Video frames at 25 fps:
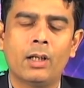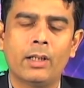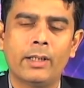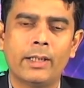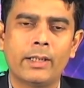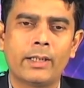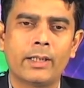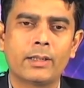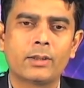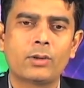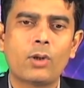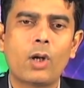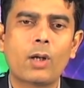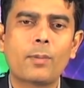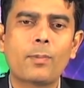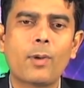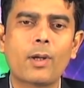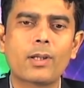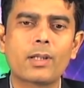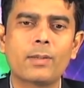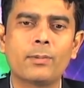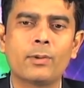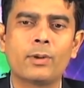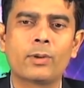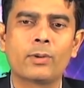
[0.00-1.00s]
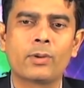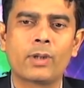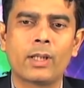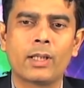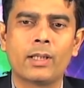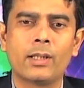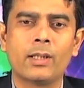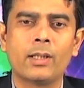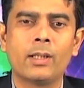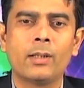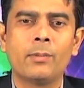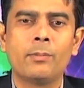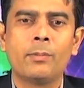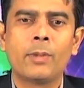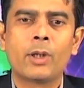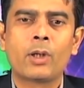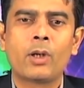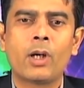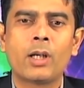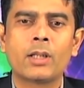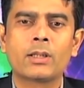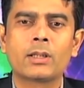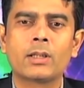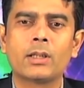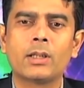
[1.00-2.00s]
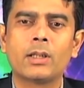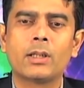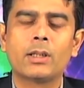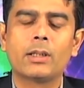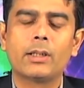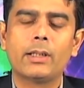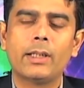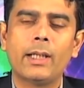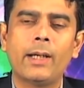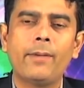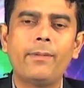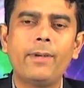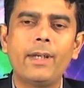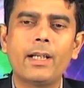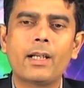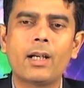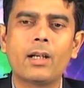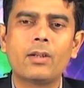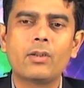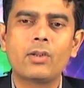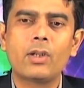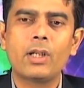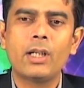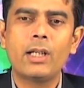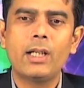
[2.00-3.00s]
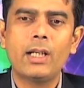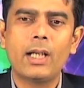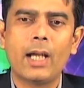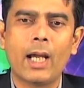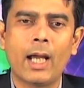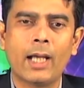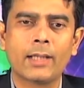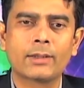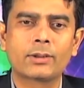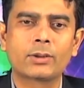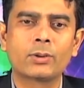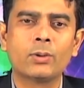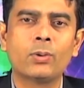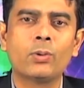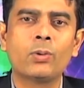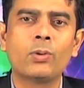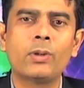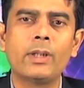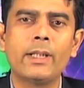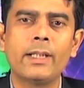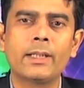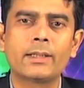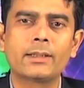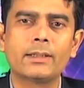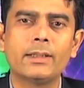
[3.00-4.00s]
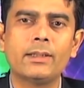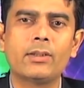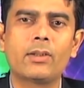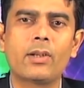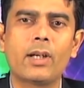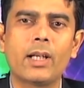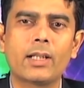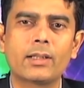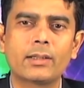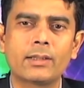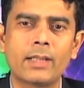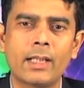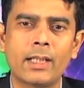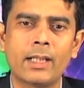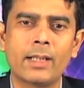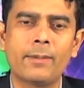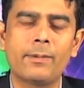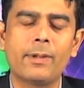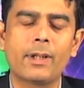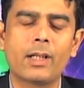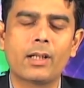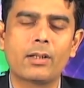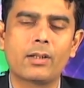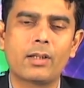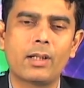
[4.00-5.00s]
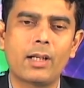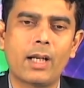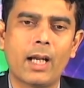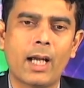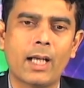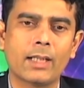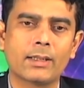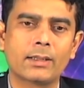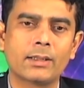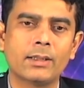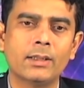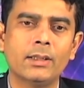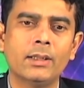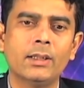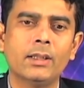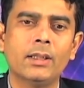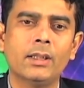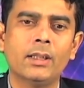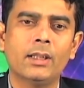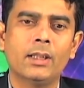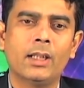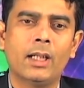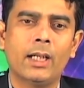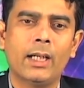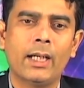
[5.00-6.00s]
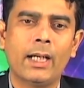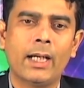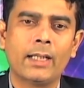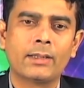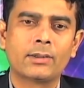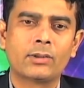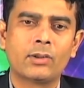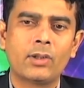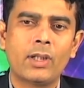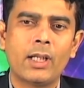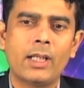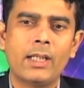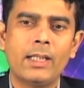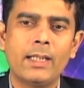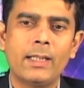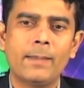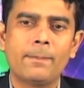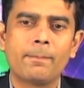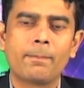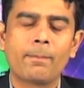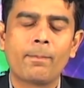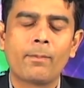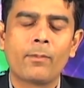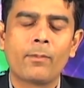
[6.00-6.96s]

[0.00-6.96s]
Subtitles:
It is not possible today, because every country has shown its interest, and every country has really